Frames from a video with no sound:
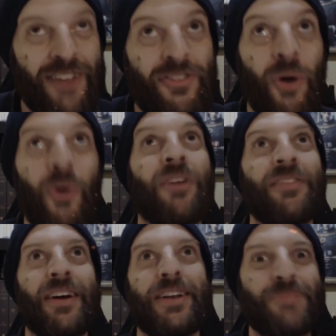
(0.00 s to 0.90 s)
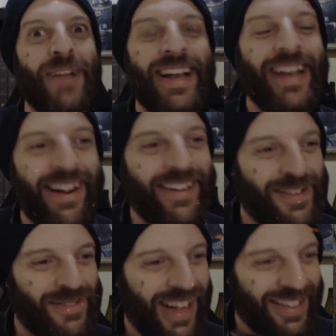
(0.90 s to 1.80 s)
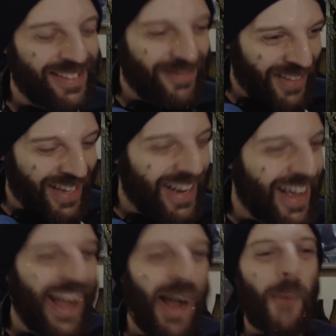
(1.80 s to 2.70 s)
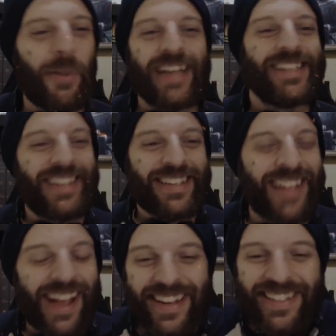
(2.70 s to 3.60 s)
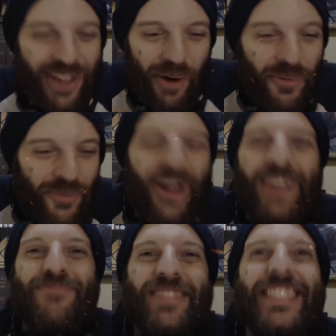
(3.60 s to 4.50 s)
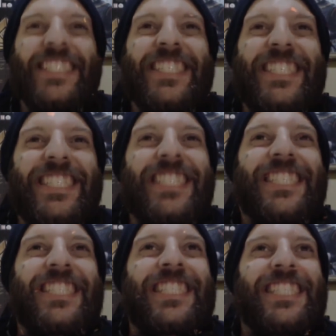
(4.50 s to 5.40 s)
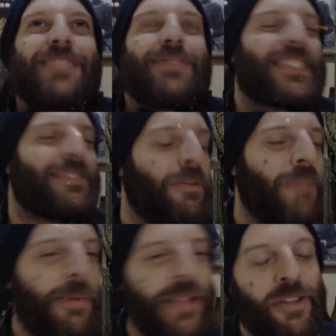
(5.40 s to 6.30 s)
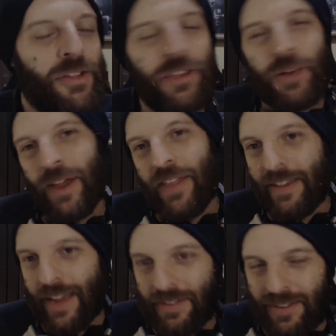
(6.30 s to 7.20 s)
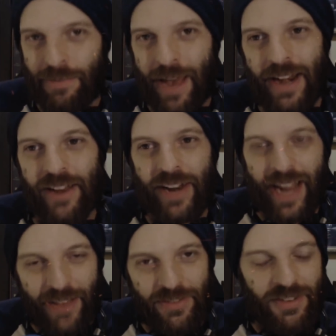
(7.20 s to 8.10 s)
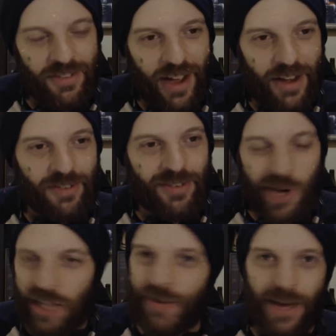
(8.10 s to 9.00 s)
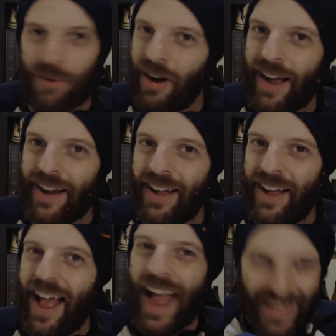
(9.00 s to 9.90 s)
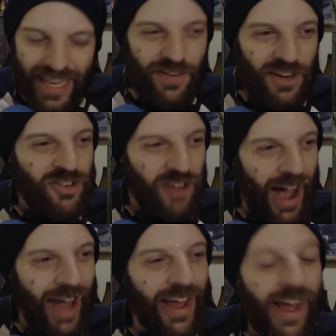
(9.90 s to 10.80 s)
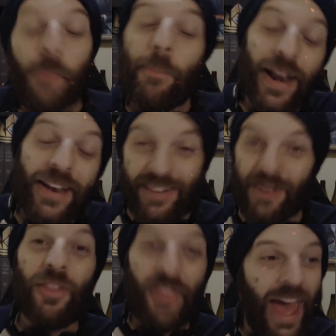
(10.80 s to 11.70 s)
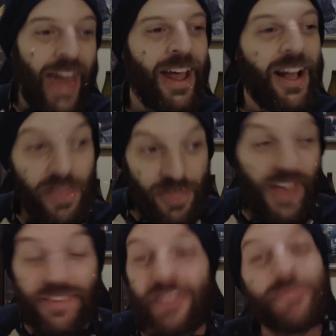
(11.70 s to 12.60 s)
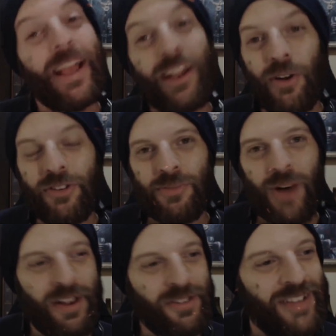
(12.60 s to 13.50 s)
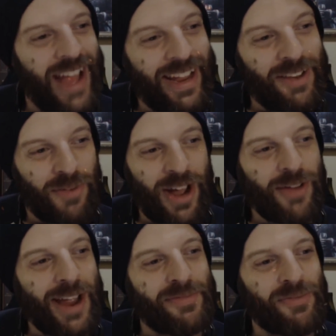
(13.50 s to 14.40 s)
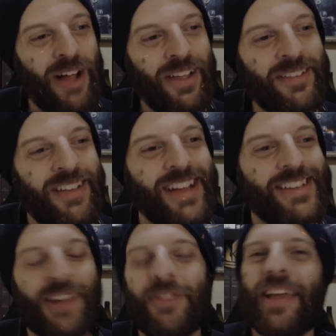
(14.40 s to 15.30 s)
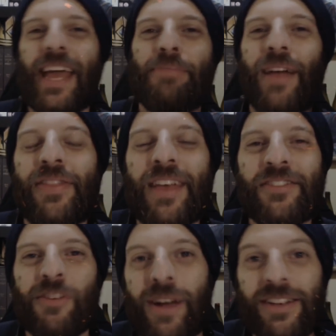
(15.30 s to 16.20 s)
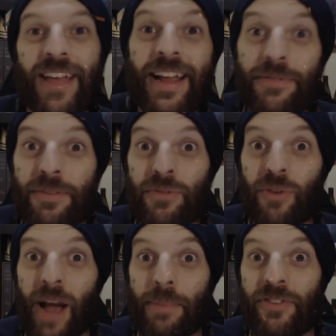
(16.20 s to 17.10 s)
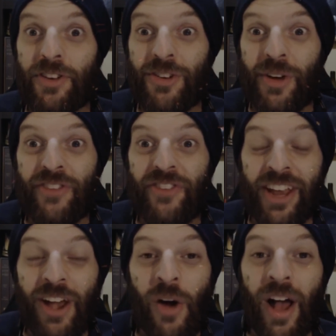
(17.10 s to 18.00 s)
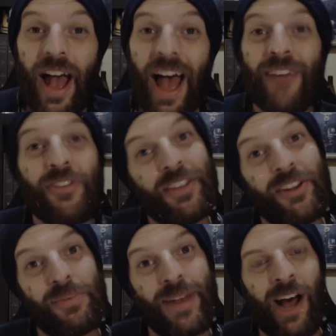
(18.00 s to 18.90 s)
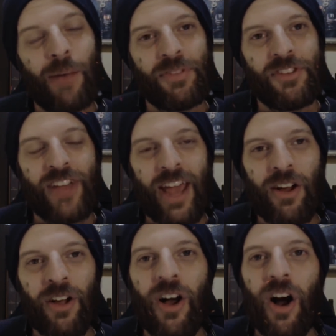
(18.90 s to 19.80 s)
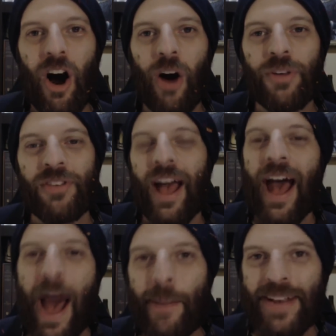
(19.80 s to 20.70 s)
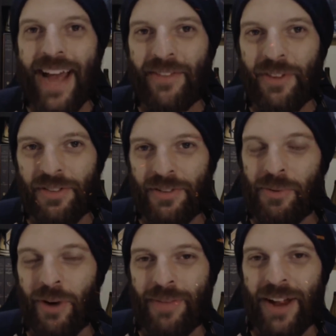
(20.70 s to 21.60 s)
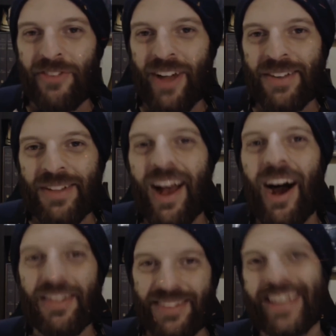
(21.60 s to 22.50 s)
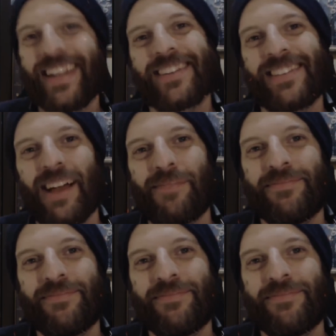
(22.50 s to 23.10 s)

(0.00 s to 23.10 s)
And of course I'm going to play it in Eridan's Wildest Fleet, but I just don't want to play Sabbath. But maybe that's the only way that deck is competitive, and I have to just kind of swallow my pride and give it a shot. But until then, this is my go-to monster deck. It's Red Rain's Relics. Check out the gameplay. Thanks so much. Like and subscribe if you enjoy the video. Every little bit helps the channel. Always happy to have your support, my friends. I'll see you next time.